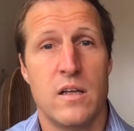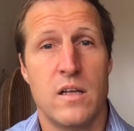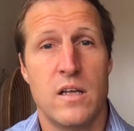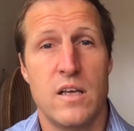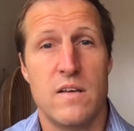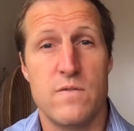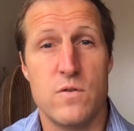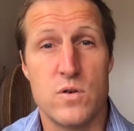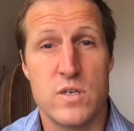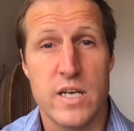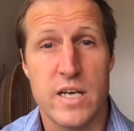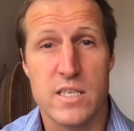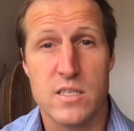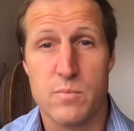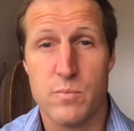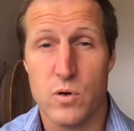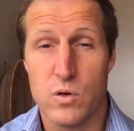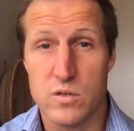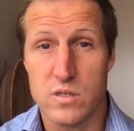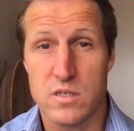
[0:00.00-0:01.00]
If you test
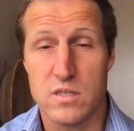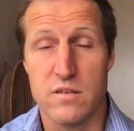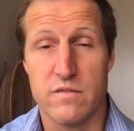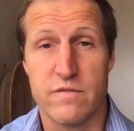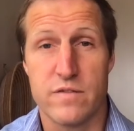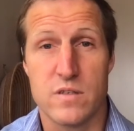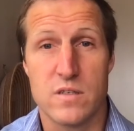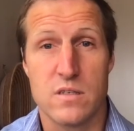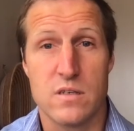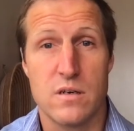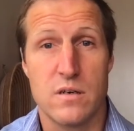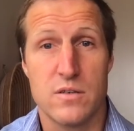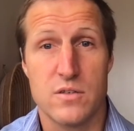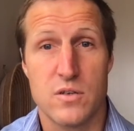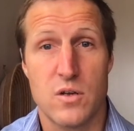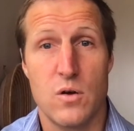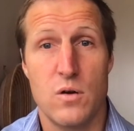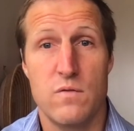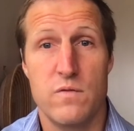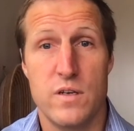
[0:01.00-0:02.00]
positive for
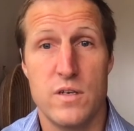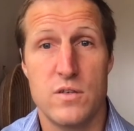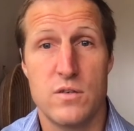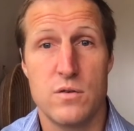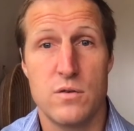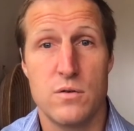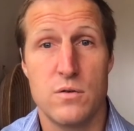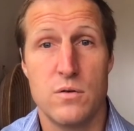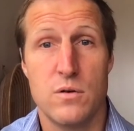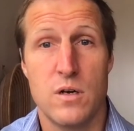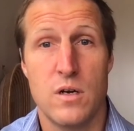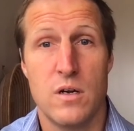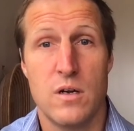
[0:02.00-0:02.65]
SARS-CoV-2,